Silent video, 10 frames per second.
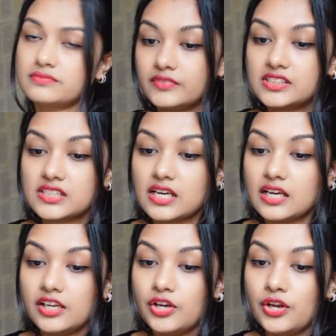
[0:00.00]
This
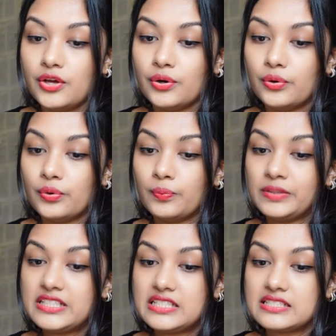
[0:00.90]
guy, no.
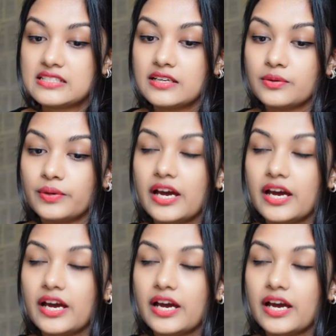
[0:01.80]
Please, stay away.